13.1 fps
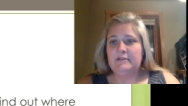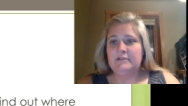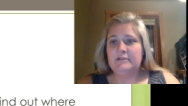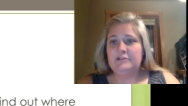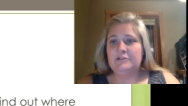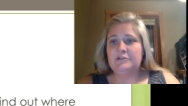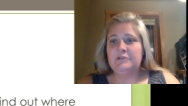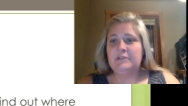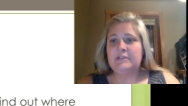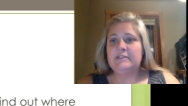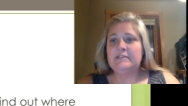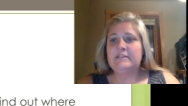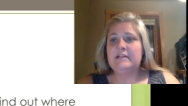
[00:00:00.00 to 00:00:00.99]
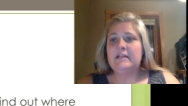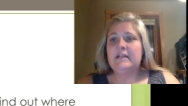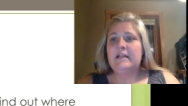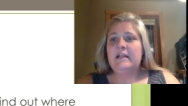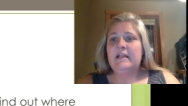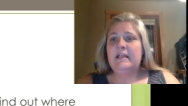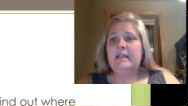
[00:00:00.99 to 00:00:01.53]
students,
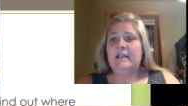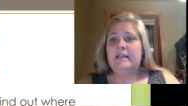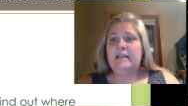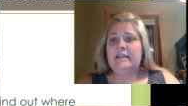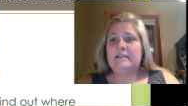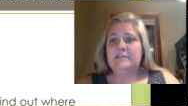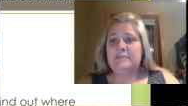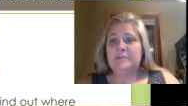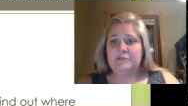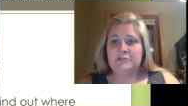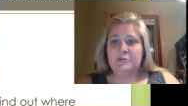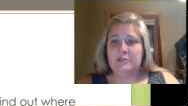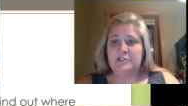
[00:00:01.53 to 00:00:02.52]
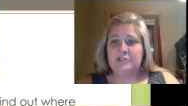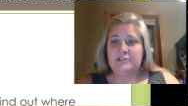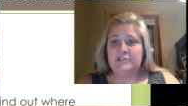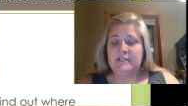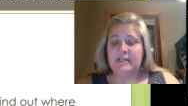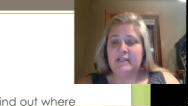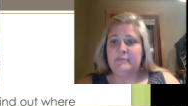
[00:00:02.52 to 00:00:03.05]
he needs to pose
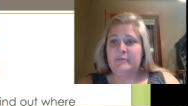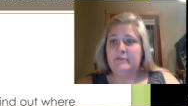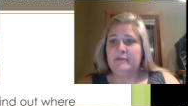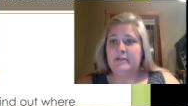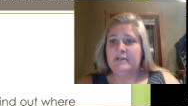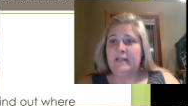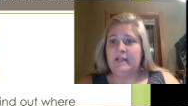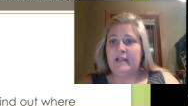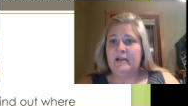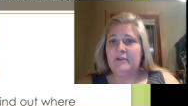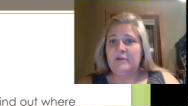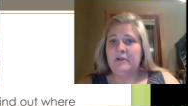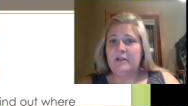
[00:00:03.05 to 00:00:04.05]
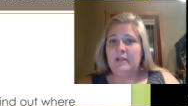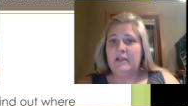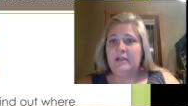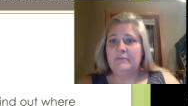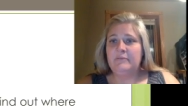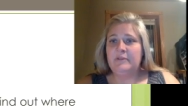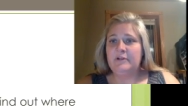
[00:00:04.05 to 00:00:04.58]
questions that can be written down.
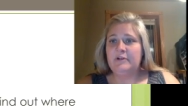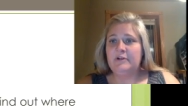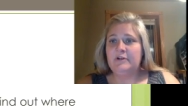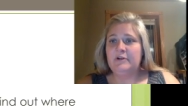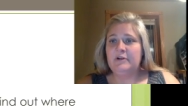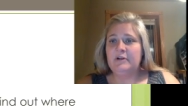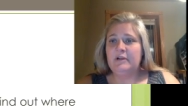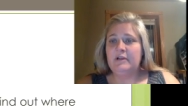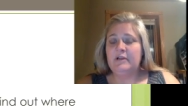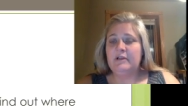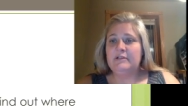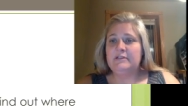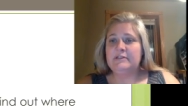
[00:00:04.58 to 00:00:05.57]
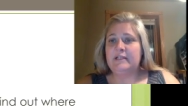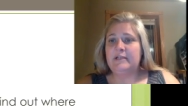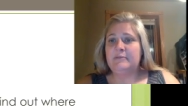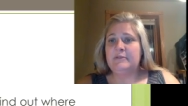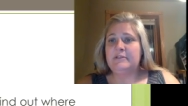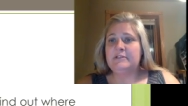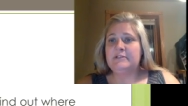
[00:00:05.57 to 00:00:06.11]
Their
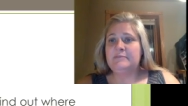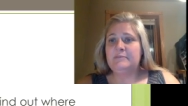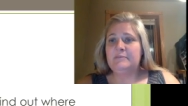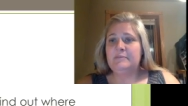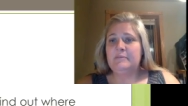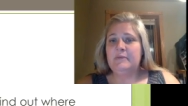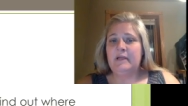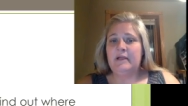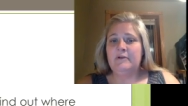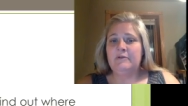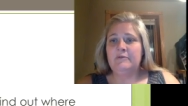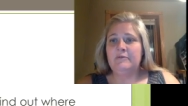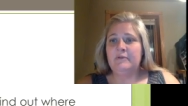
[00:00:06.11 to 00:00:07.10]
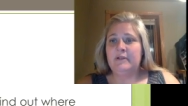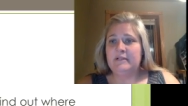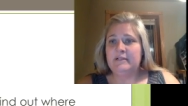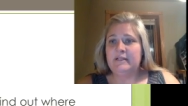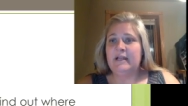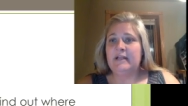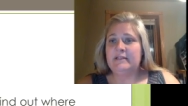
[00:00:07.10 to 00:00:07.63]
statements written
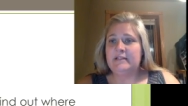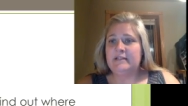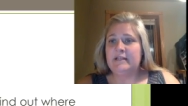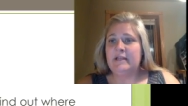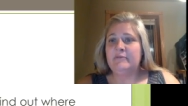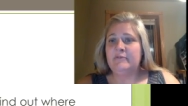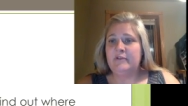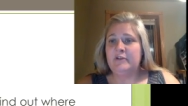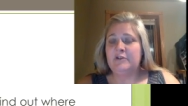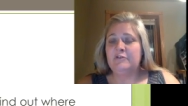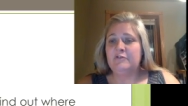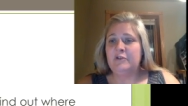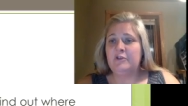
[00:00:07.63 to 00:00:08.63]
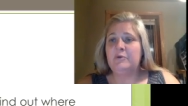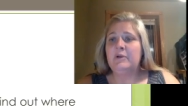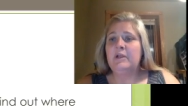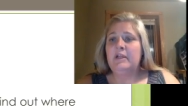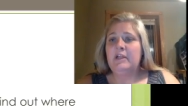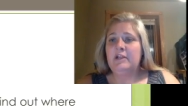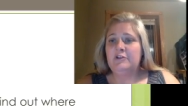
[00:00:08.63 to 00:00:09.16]
down at the time of interview.
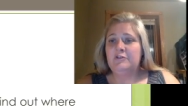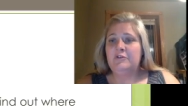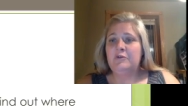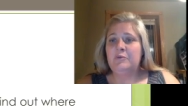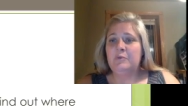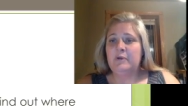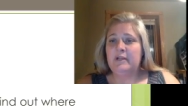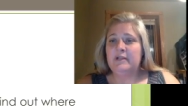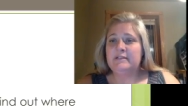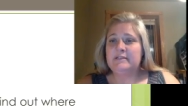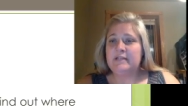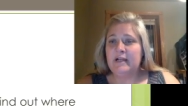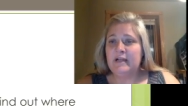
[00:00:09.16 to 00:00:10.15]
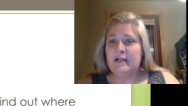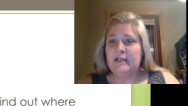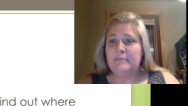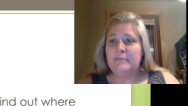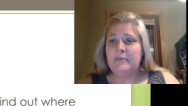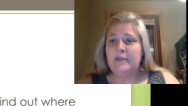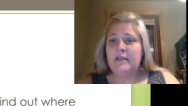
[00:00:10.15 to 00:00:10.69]
Interview one at a
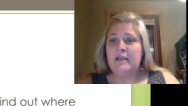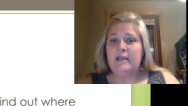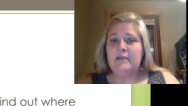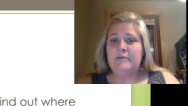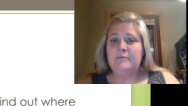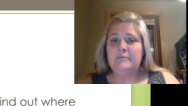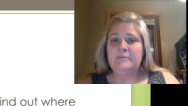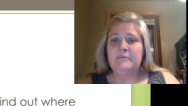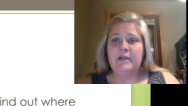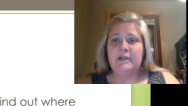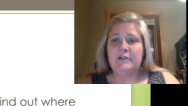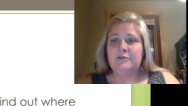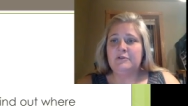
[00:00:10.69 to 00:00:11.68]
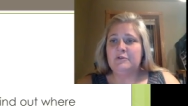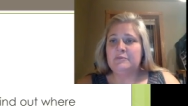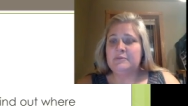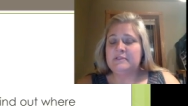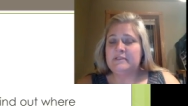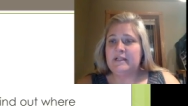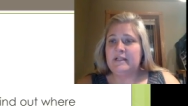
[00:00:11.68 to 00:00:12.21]
time, not a group
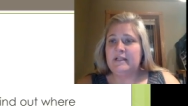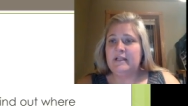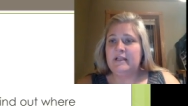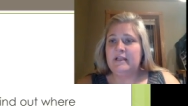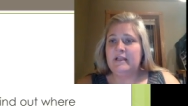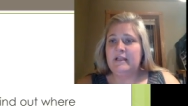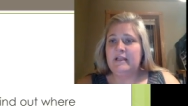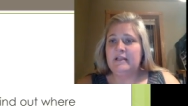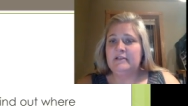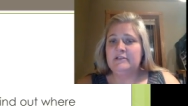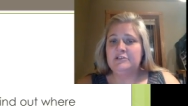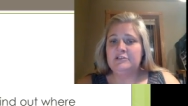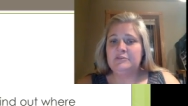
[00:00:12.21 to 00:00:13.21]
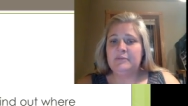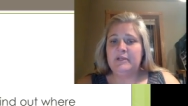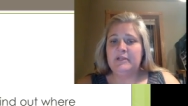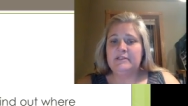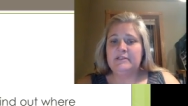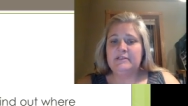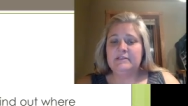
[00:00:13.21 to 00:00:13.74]
setting, and just
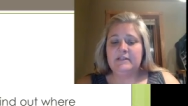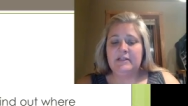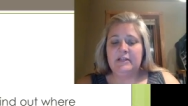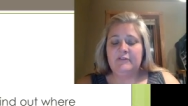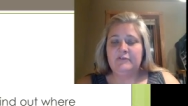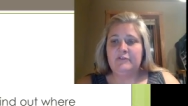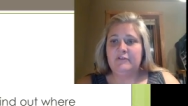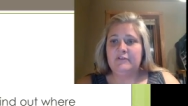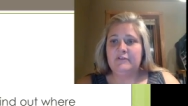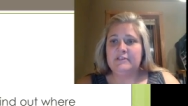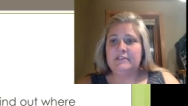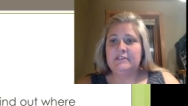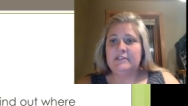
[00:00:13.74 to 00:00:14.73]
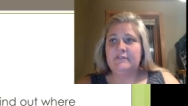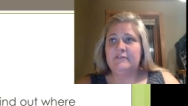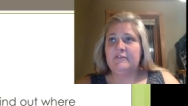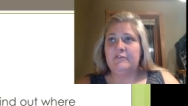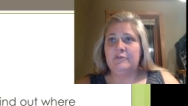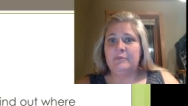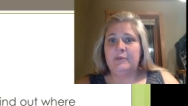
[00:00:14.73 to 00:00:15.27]
be careful of the sensitive
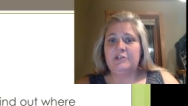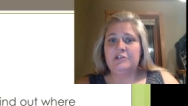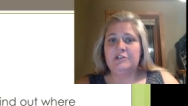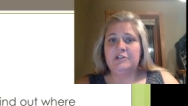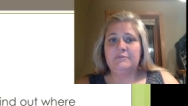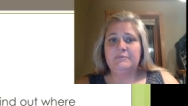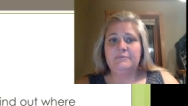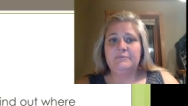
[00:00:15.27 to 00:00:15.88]
information.